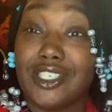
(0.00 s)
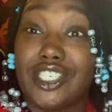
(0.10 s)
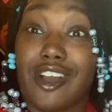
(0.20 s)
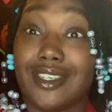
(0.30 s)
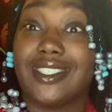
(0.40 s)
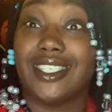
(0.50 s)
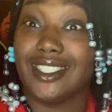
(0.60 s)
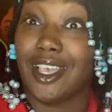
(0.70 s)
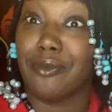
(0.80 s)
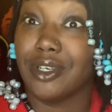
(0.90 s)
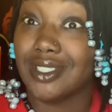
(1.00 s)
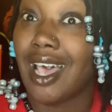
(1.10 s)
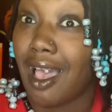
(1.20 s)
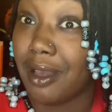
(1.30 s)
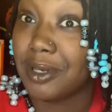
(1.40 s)
charlatans in real
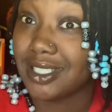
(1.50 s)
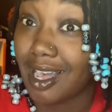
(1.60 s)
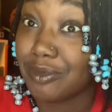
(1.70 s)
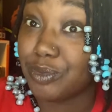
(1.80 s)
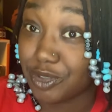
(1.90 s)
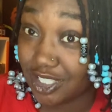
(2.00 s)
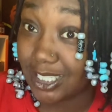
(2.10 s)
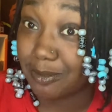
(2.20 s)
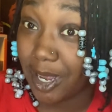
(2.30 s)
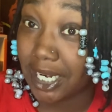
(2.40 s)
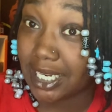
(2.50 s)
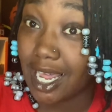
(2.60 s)
time, because I was participating.